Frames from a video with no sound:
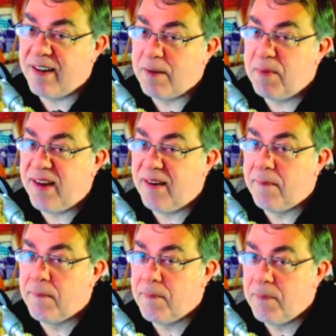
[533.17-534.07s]
Lake
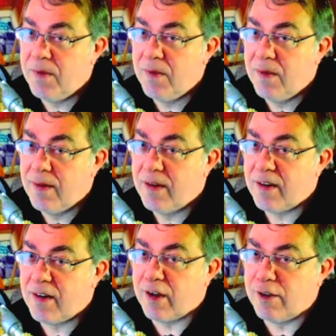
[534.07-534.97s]
being
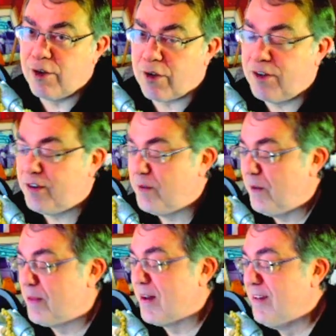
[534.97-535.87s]
construction with